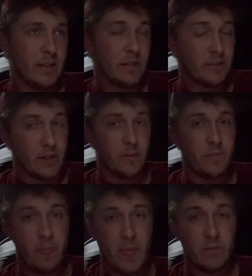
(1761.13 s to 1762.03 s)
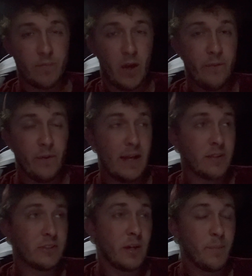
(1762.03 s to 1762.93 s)
so hopefully I'll
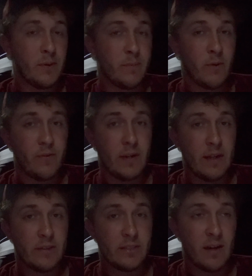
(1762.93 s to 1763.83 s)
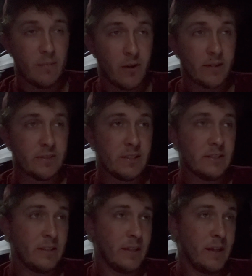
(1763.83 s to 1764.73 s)
start putting more videos out more
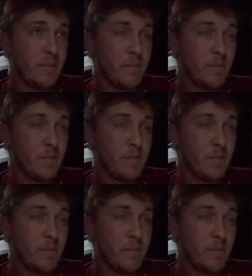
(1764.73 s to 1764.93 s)
consistently.